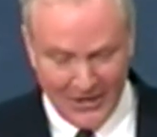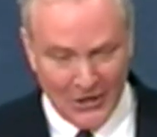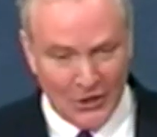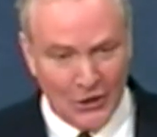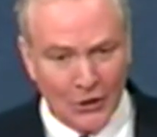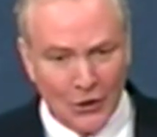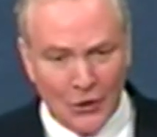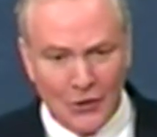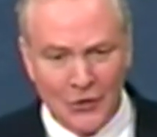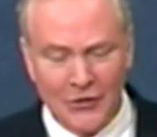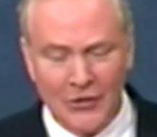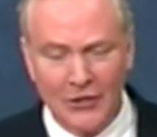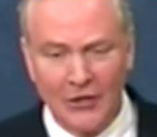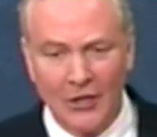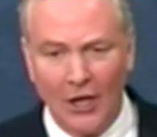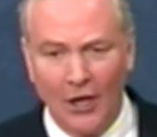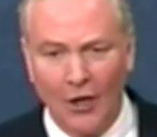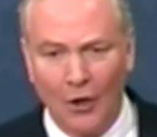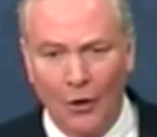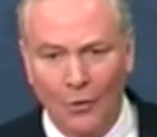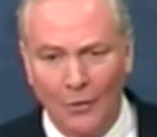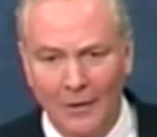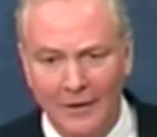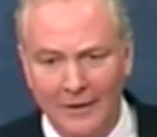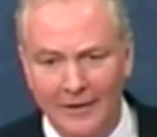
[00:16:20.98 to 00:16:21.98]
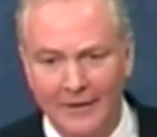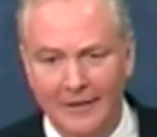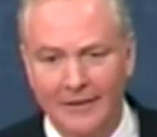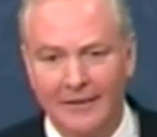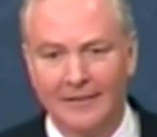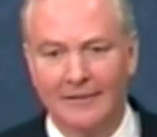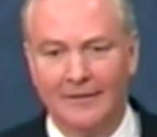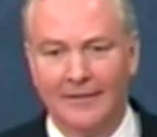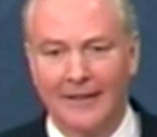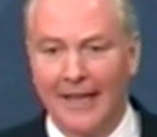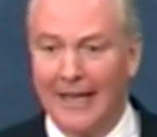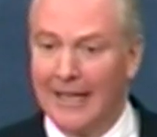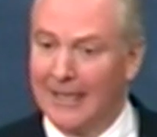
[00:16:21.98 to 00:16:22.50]
Years ago,
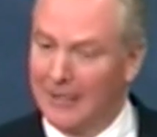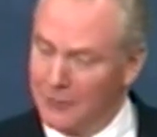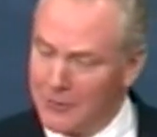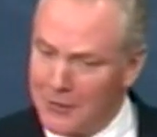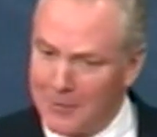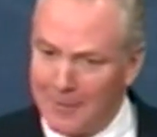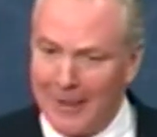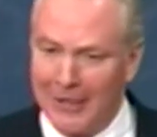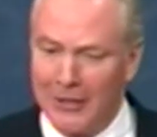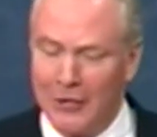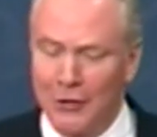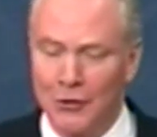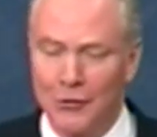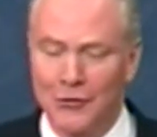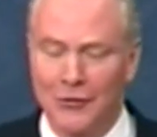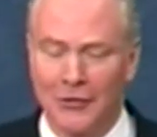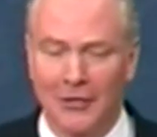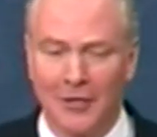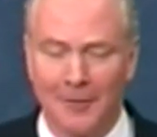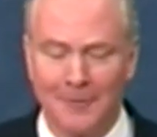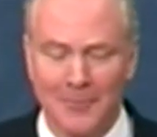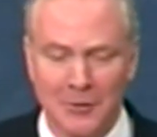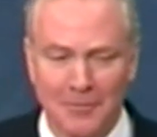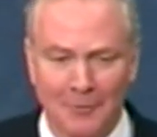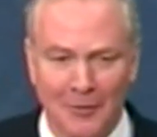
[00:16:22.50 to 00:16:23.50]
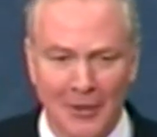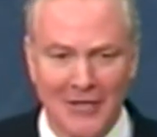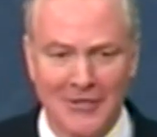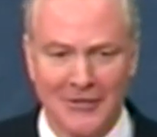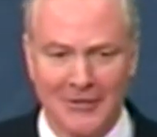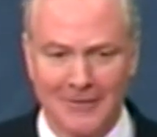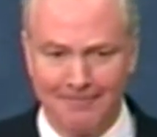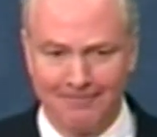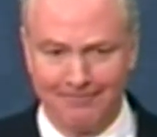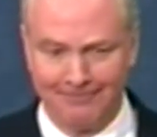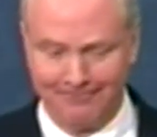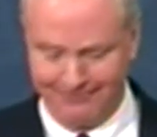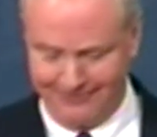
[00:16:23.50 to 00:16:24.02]
and it was many years ago, Mr.
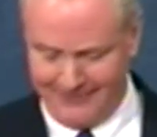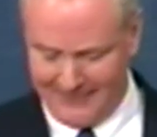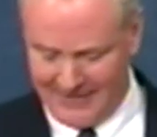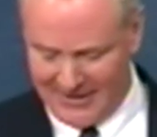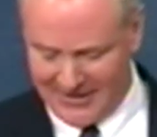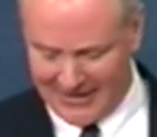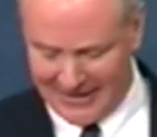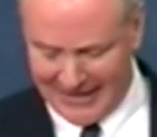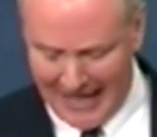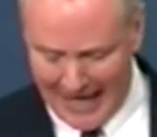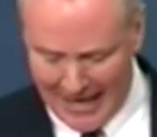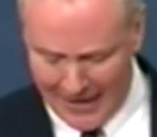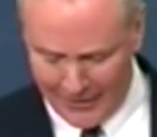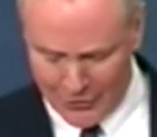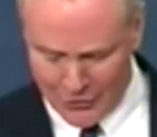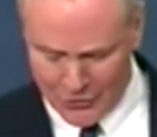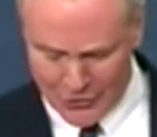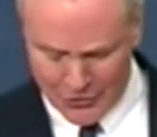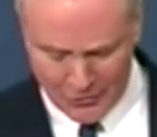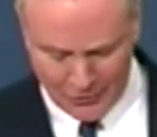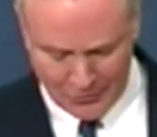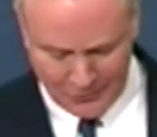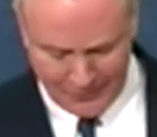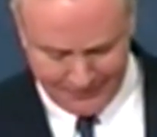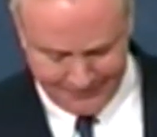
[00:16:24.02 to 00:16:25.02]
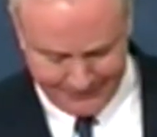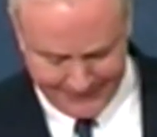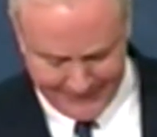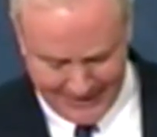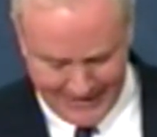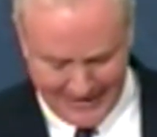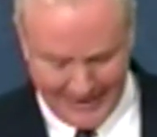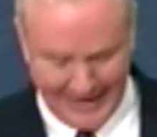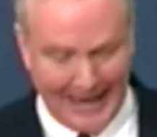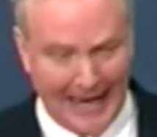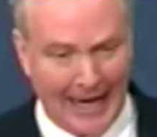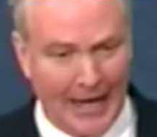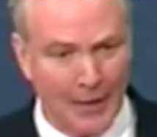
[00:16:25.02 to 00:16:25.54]
President, as a college student,
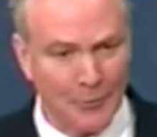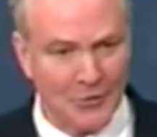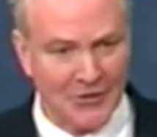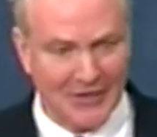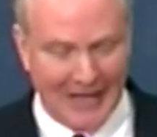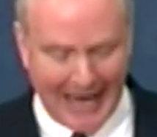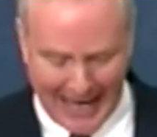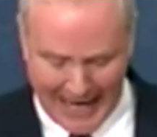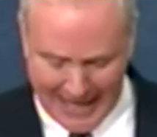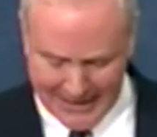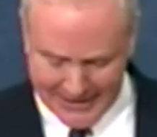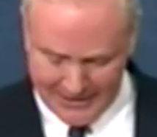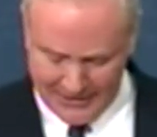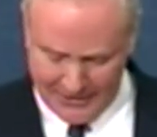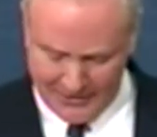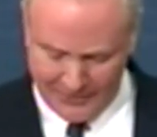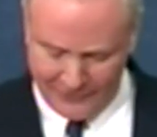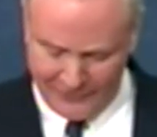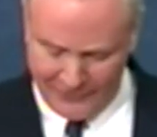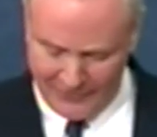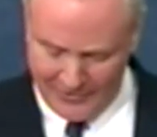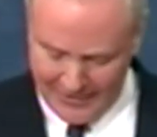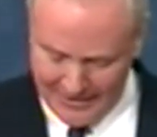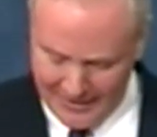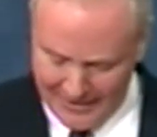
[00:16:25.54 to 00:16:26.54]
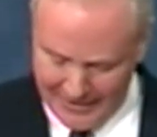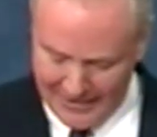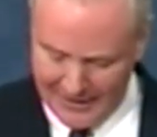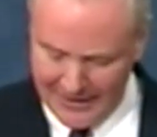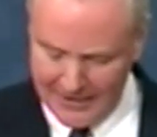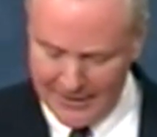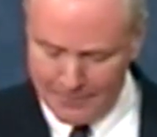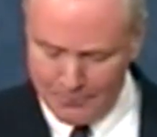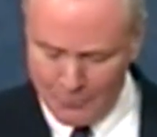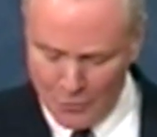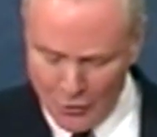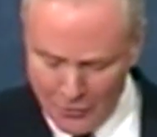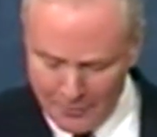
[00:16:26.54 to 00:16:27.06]
I was active in
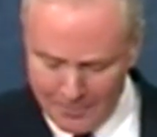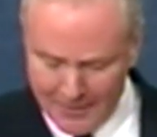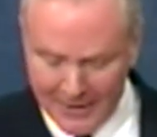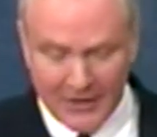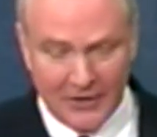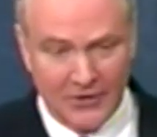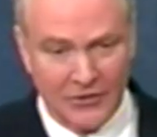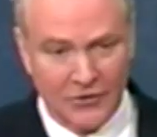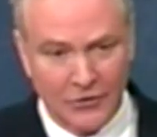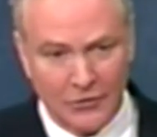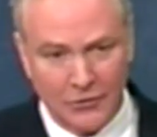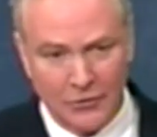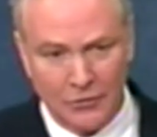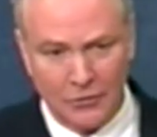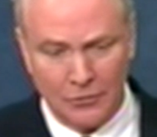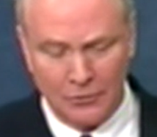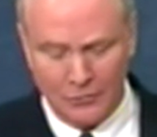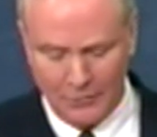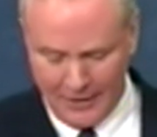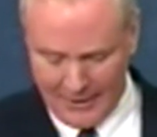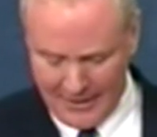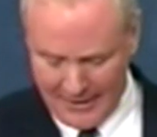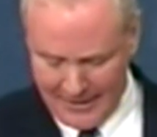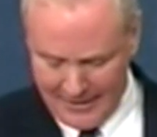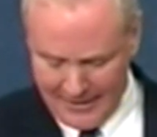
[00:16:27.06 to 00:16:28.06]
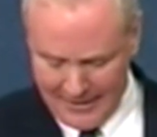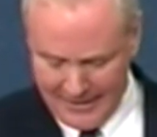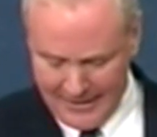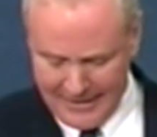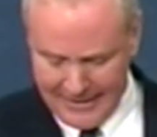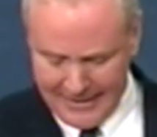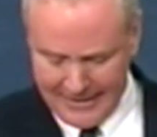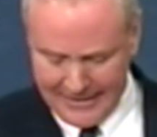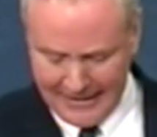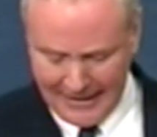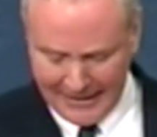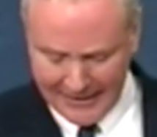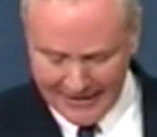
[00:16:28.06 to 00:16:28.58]
the movement to
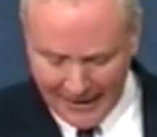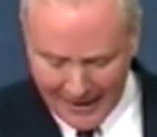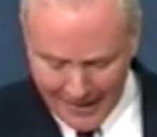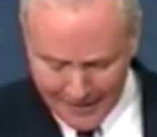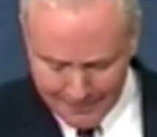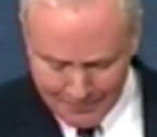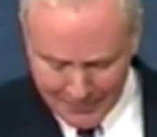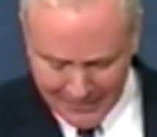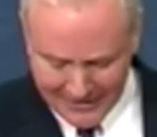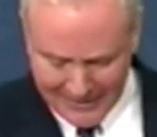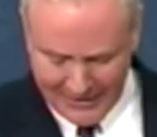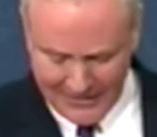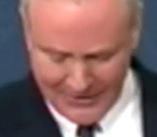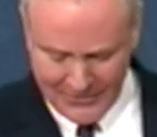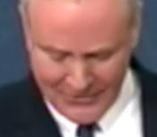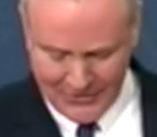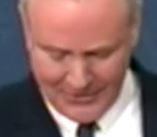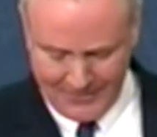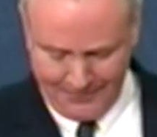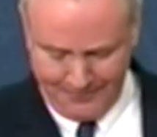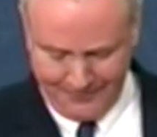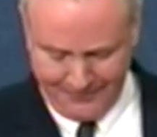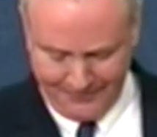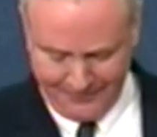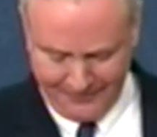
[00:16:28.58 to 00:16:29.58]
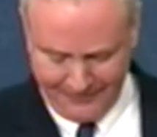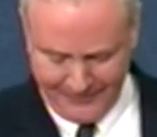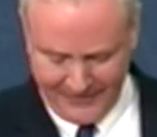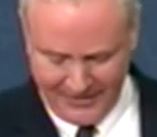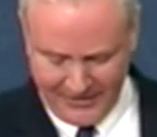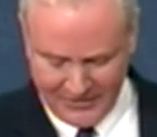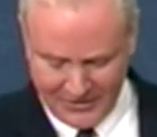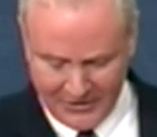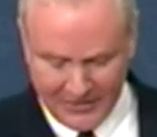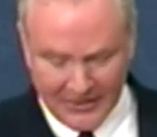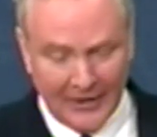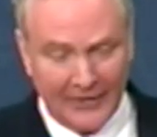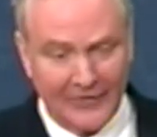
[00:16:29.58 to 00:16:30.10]
get companies
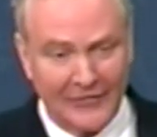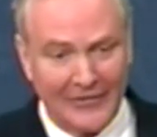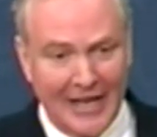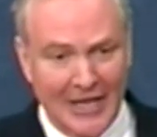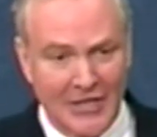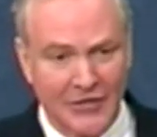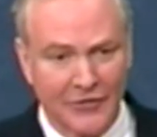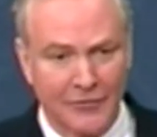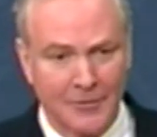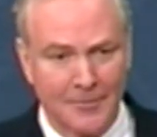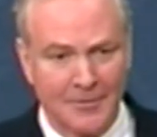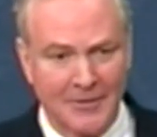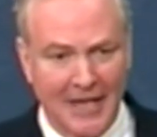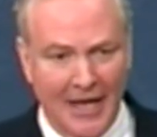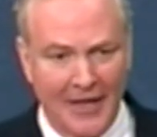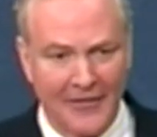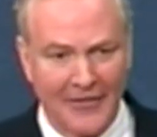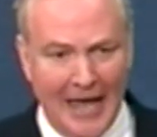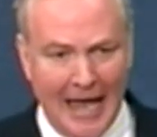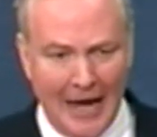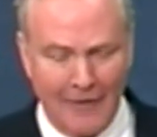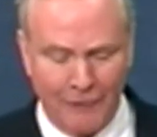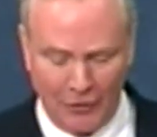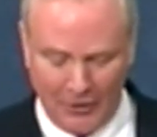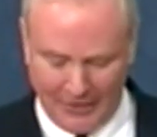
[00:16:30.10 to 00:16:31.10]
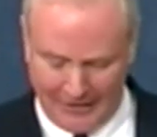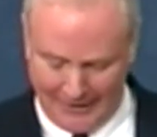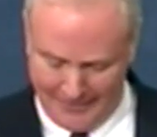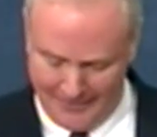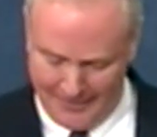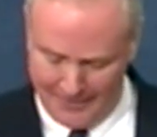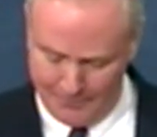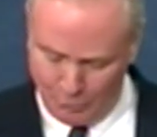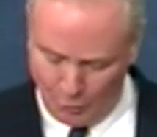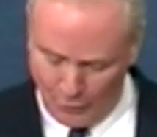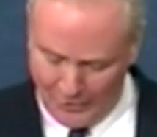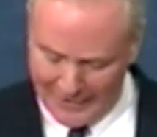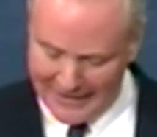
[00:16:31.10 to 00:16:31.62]
to divest from South Africa
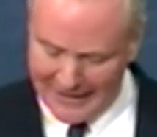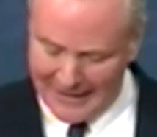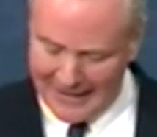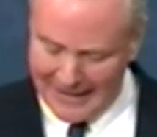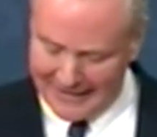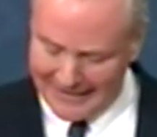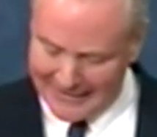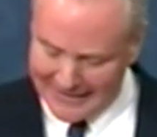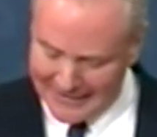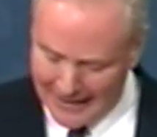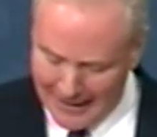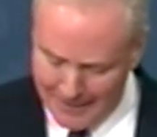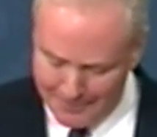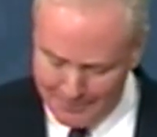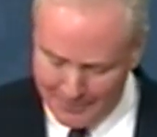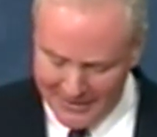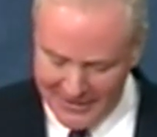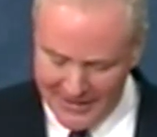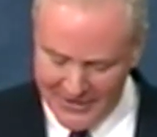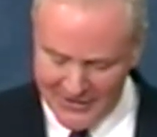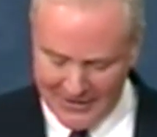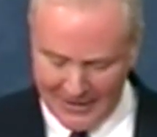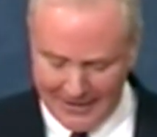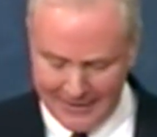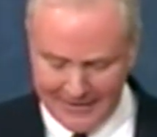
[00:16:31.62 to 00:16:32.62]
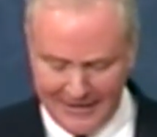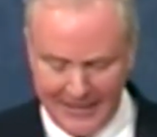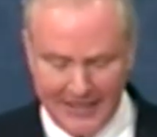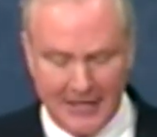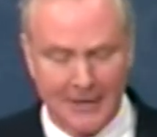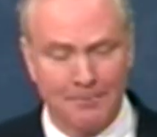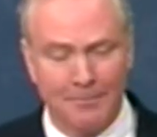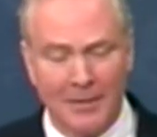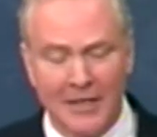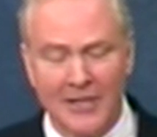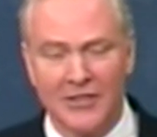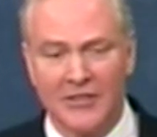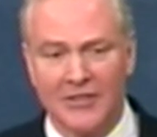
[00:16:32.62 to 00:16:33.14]
and boycotting companies that
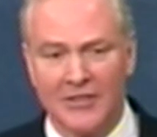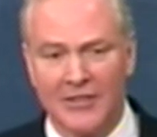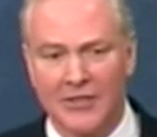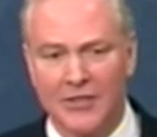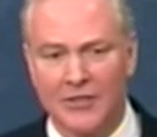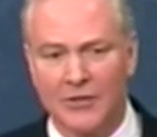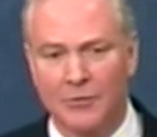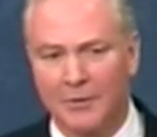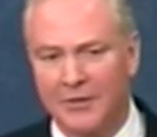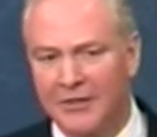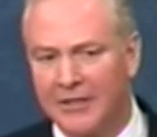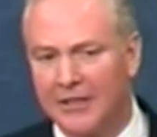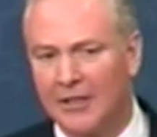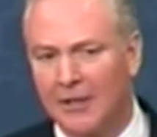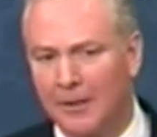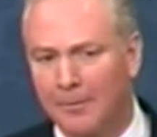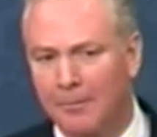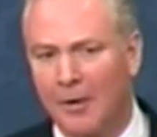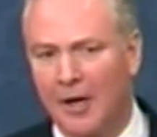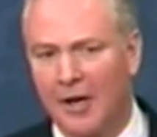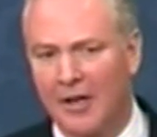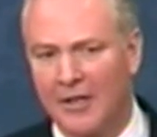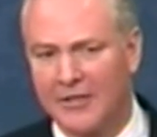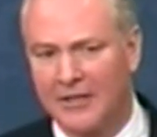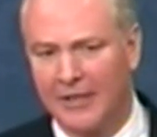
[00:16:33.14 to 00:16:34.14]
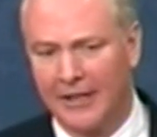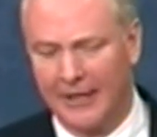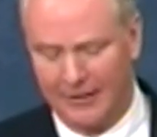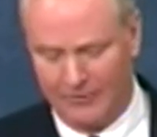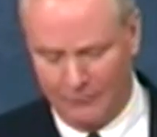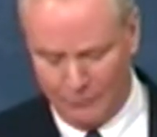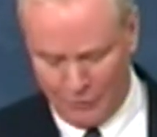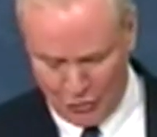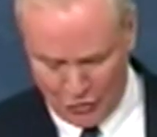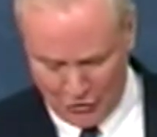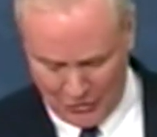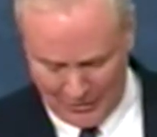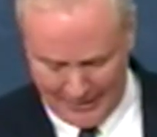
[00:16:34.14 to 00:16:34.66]
did business with the apartheid
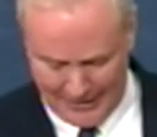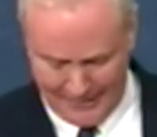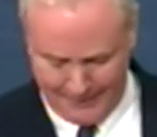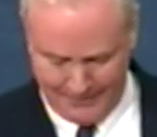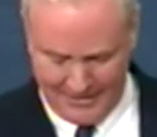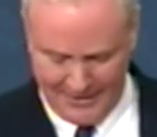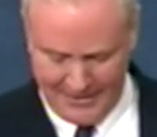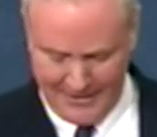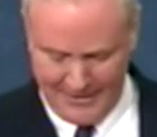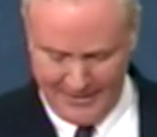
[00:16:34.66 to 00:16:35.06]
regime